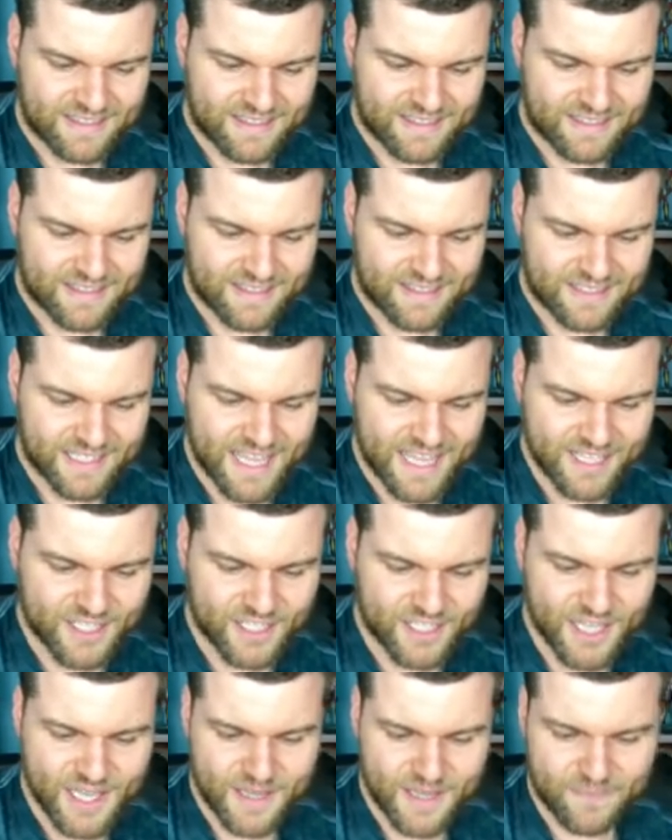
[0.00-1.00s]
So let's
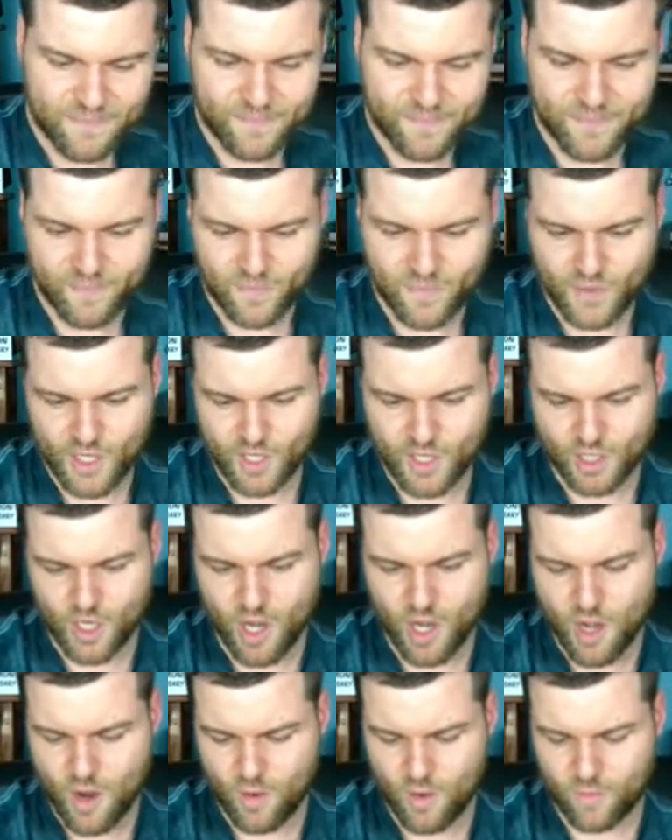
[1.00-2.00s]
see. Your
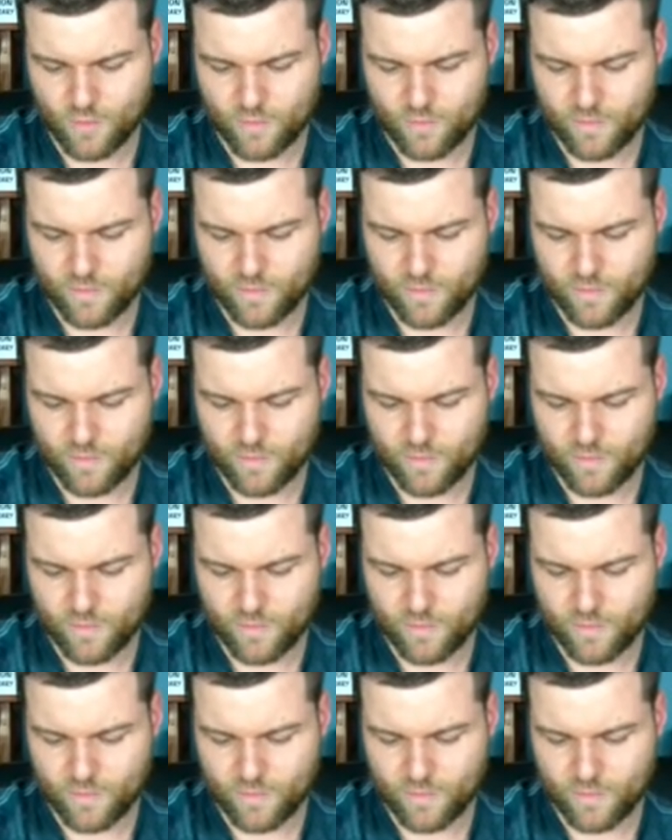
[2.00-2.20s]
code,